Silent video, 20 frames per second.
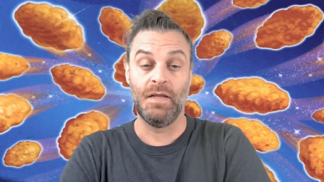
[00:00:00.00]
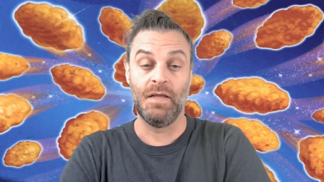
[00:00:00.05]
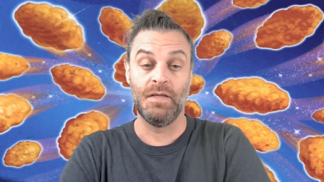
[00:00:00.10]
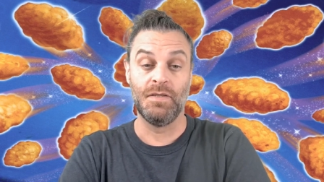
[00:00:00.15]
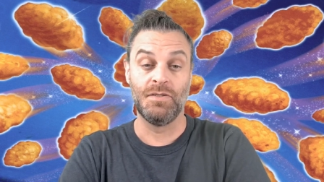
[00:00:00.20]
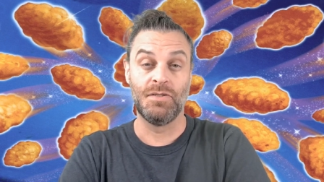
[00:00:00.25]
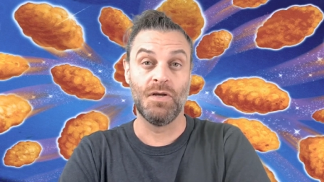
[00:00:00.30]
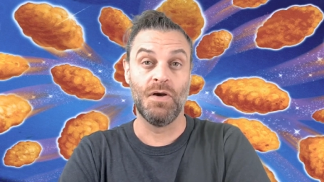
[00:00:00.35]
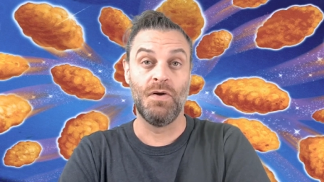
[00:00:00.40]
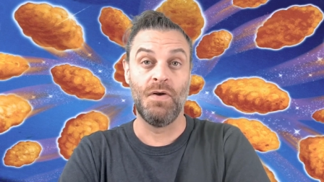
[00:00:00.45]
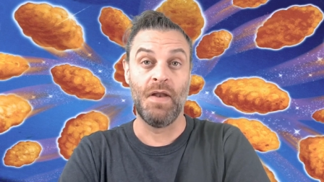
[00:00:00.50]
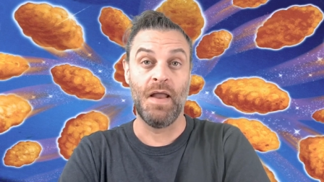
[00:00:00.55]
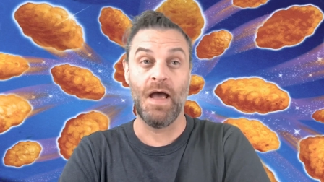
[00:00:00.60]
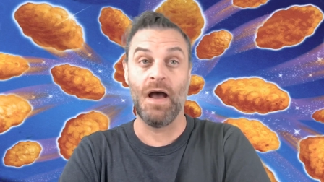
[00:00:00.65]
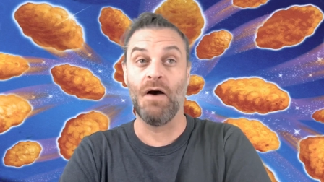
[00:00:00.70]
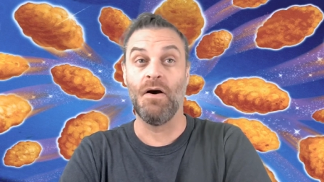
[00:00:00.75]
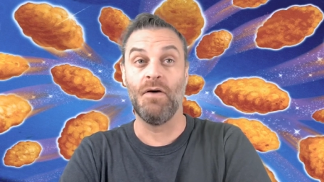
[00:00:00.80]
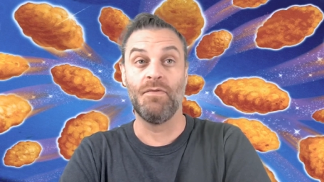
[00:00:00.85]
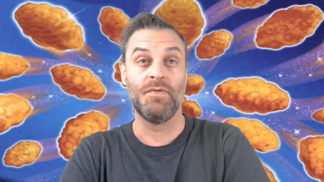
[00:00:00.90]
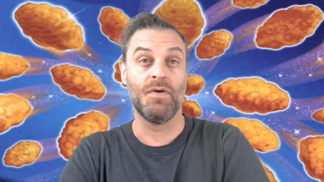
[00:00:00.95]
And so
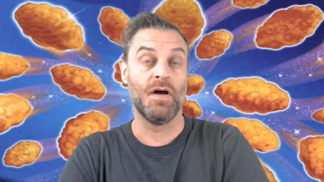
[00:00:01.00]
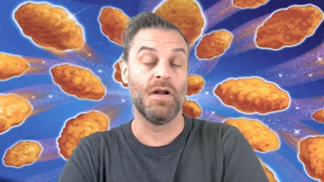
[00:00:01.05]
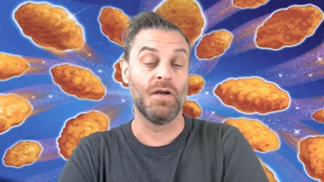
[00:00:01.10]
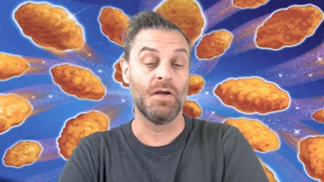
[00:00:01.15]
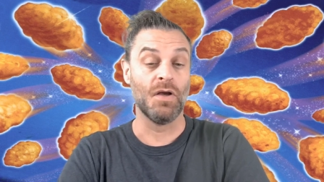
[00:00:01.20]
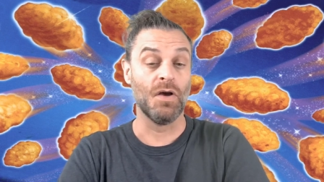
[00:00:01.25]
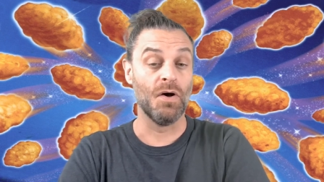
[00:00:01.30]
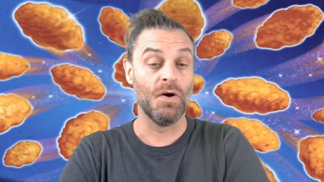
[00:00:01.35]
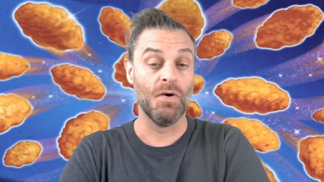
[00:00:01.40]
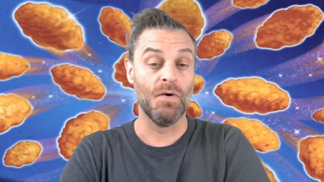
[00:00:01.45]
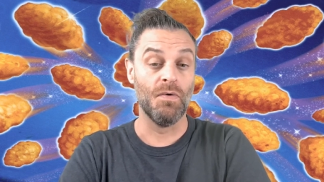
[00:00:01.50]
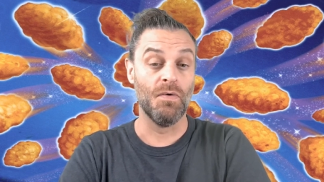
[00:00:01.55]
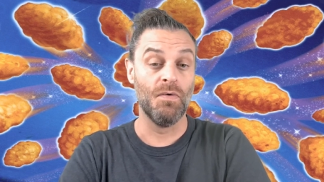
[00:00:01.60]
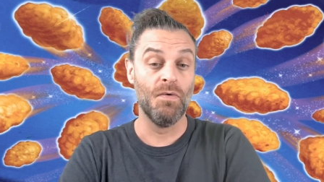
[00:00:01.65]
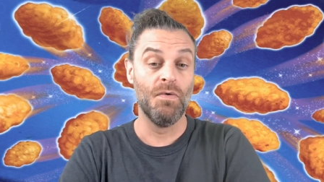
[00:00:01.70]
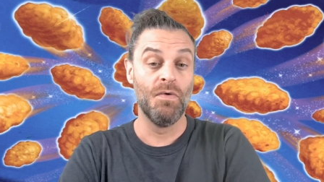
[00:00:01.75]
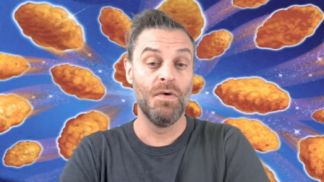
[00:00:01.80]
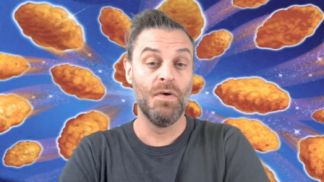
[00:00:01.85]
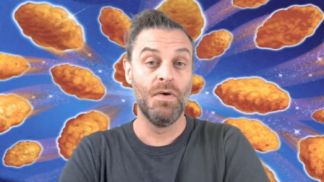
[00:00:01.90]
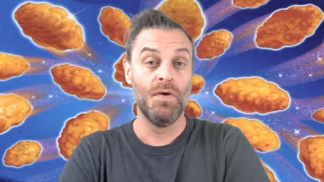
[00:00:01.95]
now I've got to go
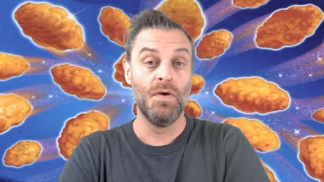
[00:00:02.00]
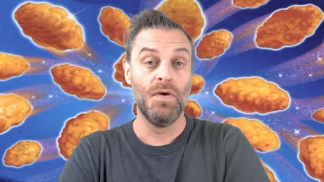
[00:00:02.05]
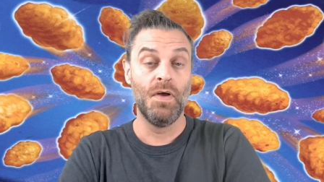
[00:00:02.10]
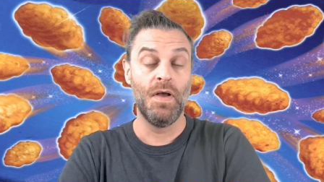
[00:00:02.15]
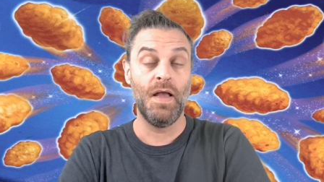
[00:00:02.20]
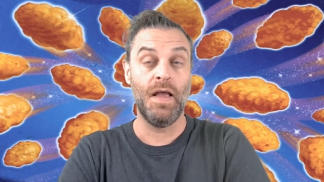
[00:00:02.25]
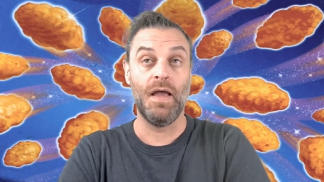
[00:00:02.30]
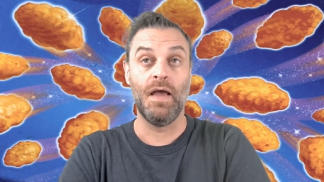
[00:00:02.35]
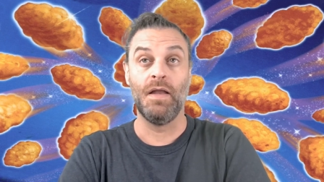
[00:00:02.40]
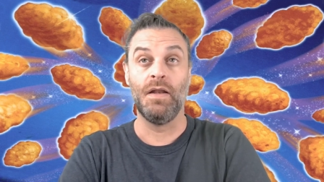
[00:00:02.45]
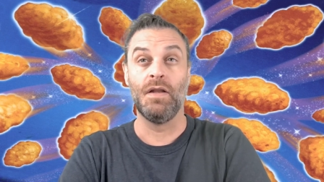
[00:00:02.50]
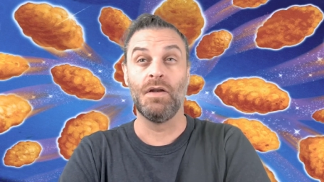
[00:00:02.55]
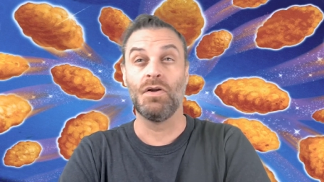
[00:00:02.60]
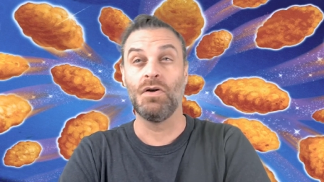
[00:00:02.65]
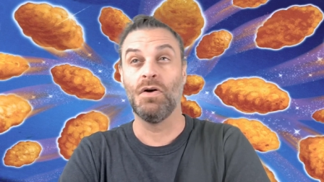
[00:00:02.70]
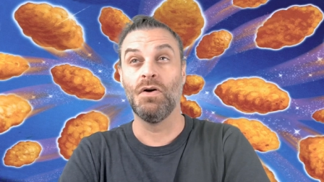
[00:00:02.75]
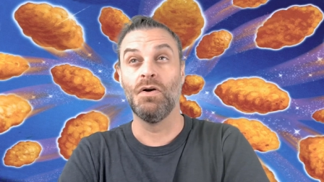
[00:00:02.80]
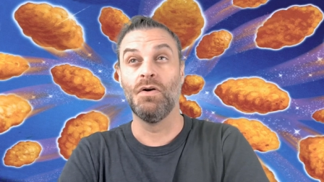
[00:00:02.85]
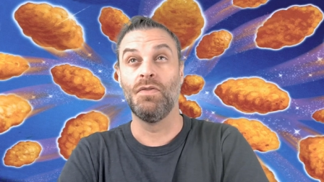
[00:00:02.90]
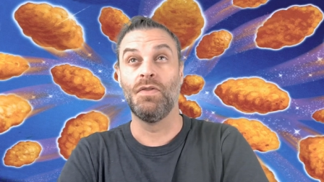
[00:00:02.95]
and
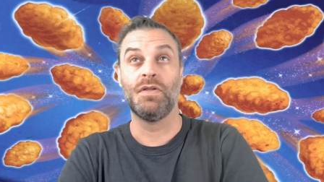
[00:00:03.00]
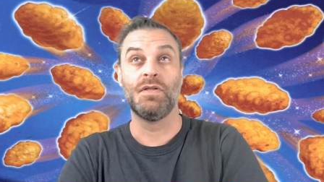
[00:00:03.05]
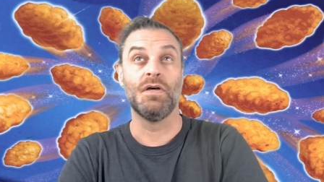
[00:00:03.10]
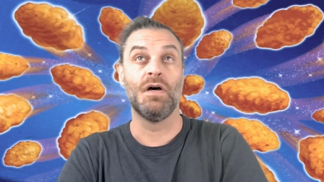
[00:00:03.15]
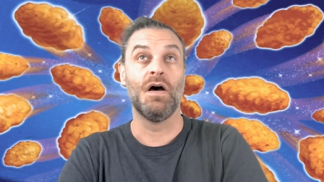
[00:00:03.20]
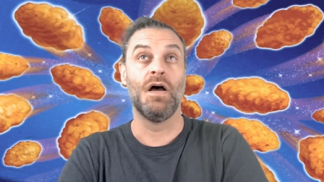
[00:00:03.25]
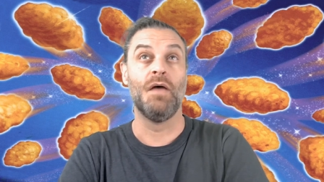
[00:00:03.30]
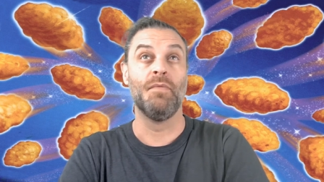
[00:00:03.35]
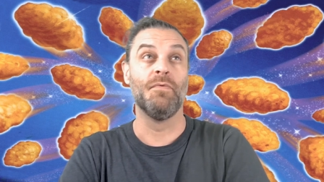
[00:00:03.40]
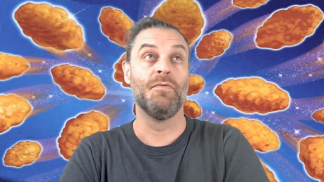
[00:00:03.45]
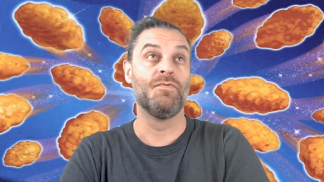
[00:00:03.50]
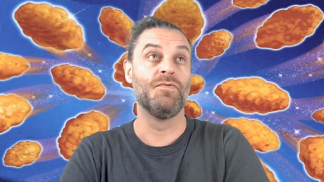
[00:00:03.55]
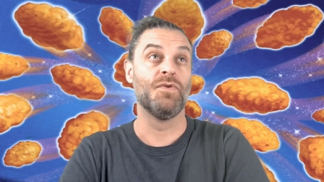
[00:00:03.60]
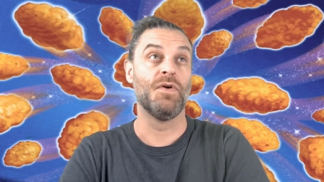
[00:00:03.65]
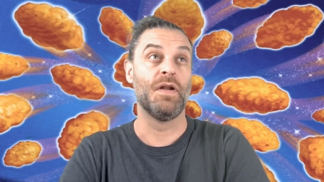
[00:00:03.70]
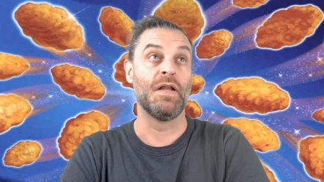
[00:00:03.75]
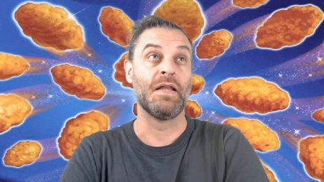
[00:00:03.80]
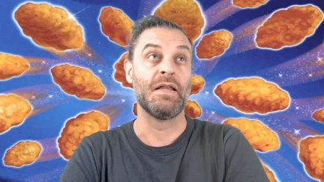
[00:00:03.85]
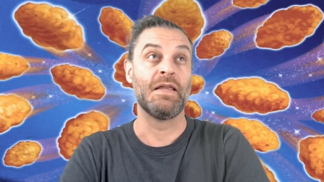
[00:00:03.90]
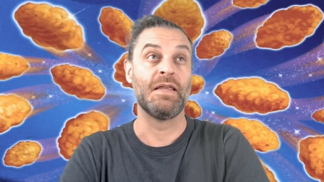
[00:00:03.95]
incur the time of
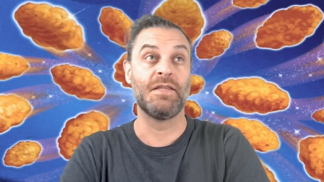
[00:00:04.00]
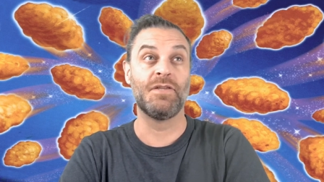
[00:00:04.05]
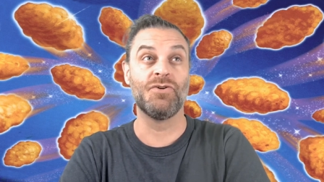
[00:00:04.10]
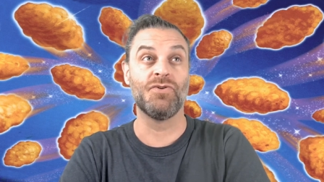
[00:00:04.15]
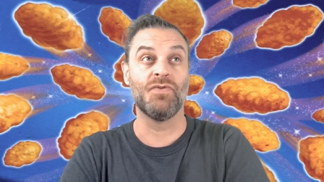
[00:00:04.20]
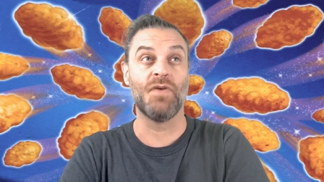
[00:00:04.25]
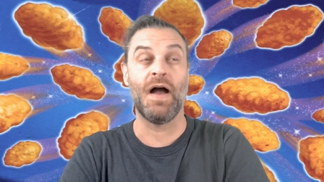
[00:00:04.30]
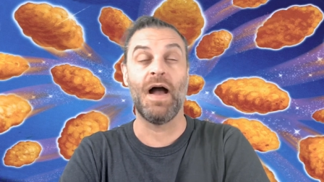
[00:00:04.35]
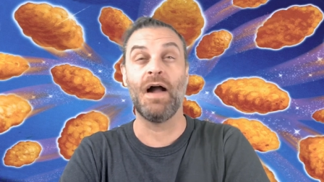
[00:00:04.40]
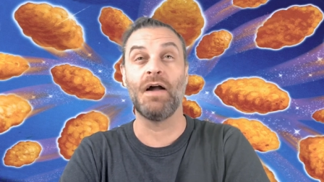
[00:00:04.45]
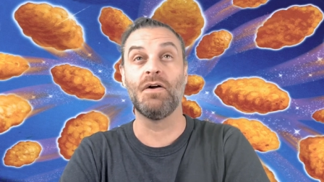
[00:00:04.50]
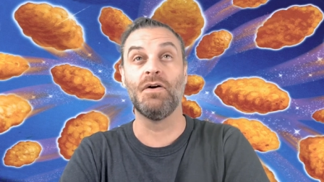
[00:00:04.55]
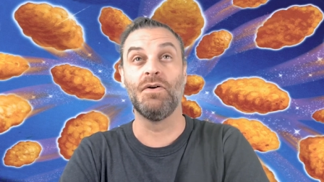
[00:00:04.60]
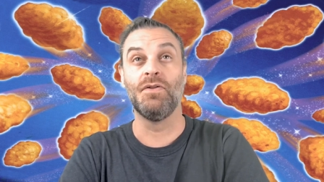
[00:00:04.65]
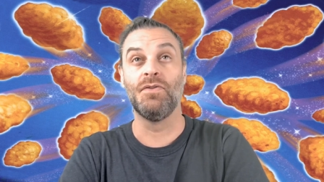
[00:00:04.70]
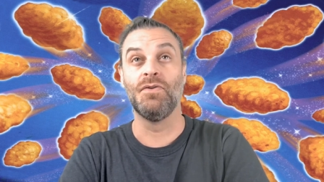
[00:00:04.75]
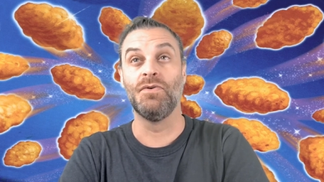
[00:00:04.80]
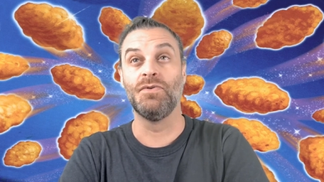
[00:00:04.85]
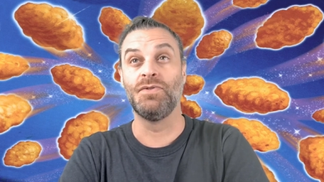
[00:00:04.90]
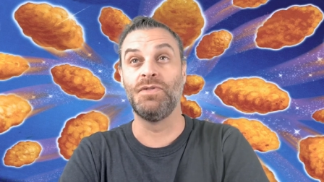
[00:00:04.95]
trying to track all
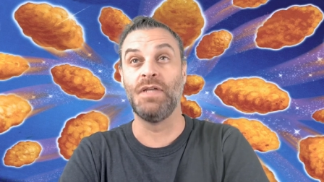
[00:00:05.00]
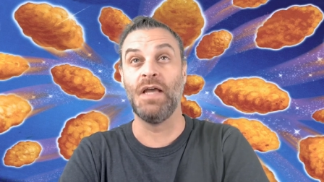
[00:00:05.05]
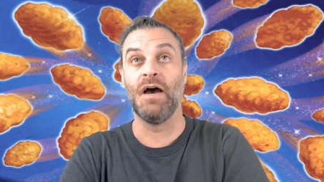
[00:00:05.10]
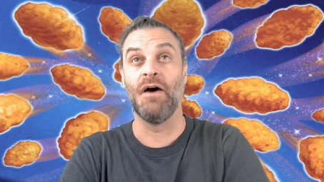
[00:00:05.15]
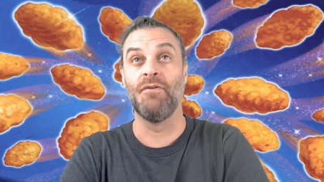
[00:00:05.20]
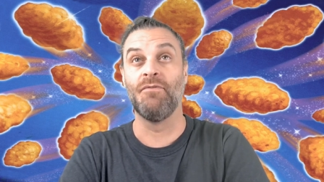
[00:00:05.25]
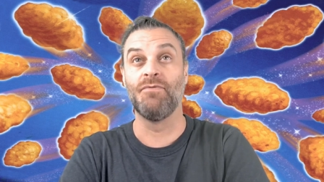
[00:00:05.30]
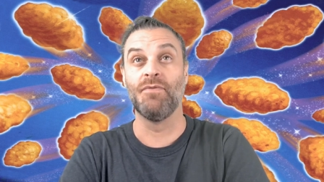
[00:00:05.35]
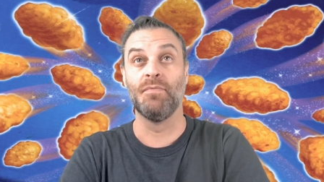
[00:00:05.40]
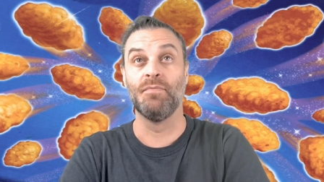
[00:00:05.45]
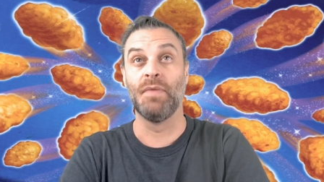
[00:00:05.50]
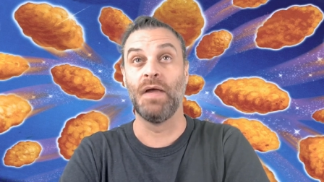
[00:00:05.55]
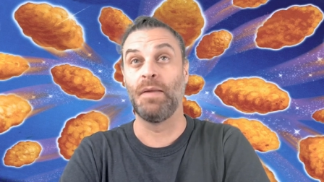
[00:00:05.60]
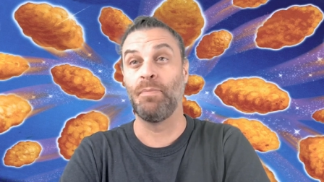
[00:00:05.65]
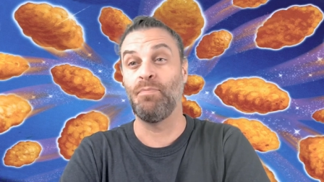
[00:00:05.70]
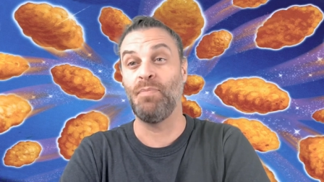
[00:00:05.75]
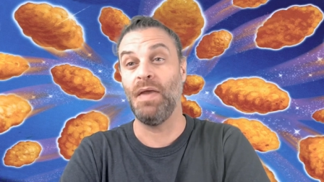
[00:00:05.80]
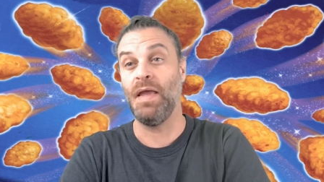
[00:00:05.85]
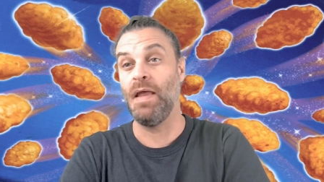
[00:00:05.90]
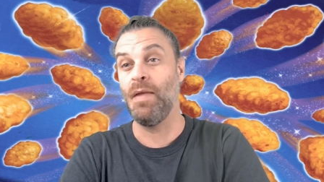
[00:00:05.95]
those down from
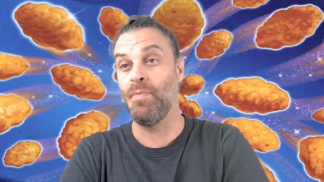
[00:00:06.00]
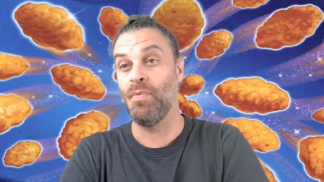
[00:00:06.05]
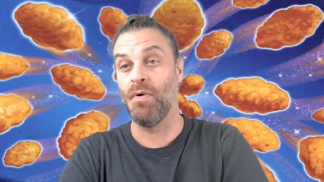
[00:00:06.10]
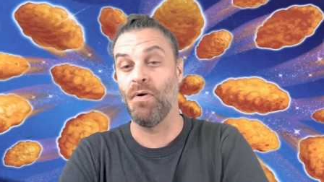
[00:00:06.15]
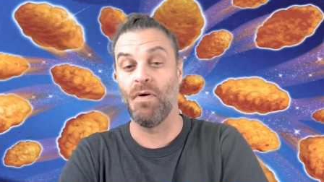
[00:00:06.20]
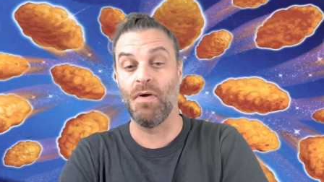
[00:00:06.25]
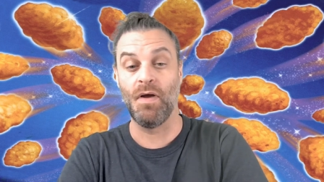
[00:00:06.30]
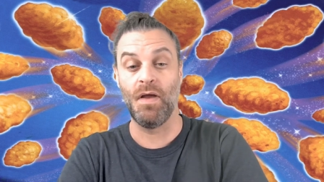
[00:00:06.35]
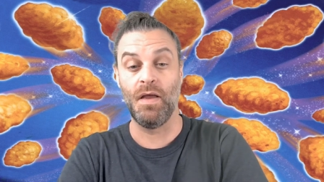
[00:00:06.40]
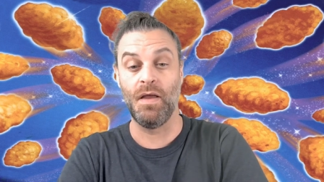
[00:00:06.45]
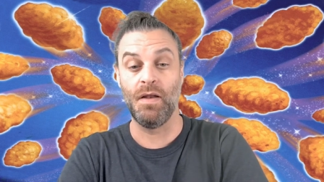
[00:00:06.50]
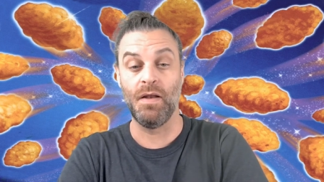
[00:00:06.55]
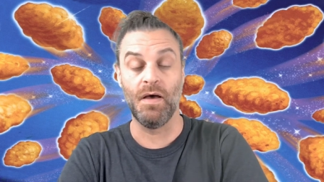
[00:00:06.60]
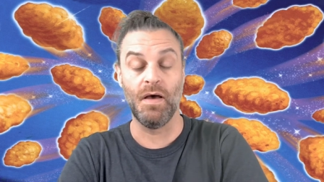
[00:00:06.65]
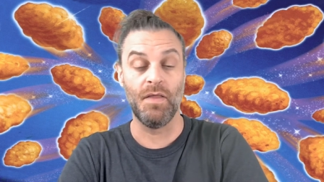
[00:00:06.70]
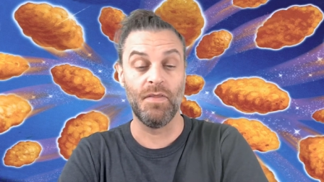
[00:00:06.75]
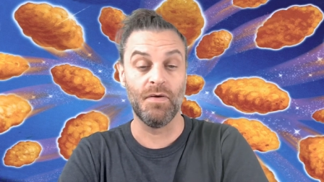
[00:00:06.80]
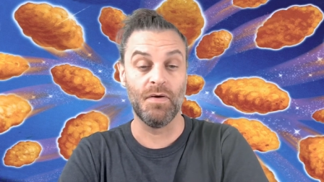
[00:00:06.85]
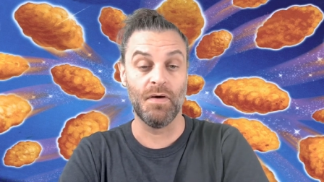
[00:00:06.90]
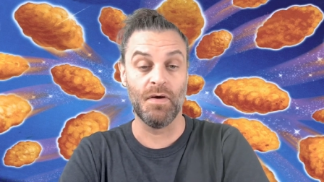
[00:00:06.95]
like paper and
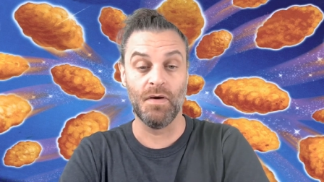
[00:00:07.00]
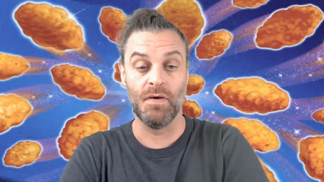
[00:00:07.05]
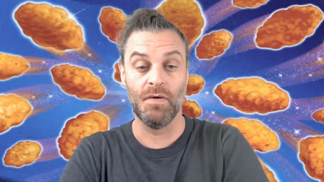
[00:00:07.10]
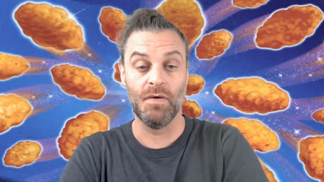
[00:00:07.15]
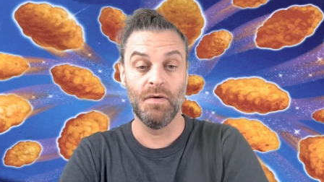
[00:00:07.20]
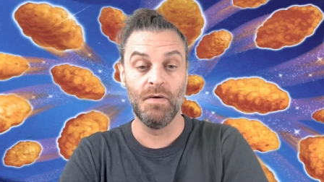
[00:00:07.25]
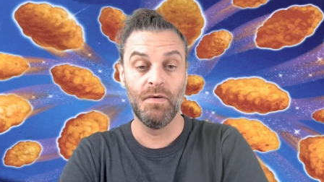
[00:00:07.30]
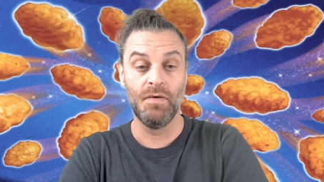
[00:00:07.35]
other